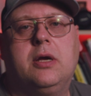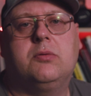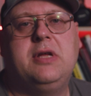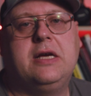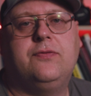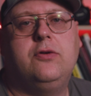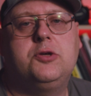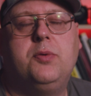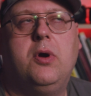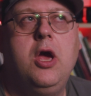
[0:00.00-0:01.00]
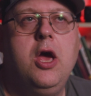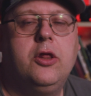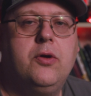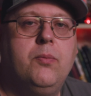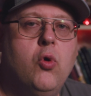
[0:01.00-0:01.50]
like test footage, but
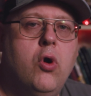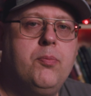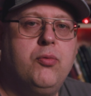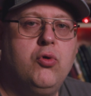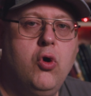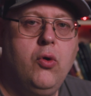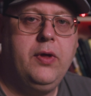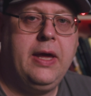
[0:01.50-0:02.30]
the more pro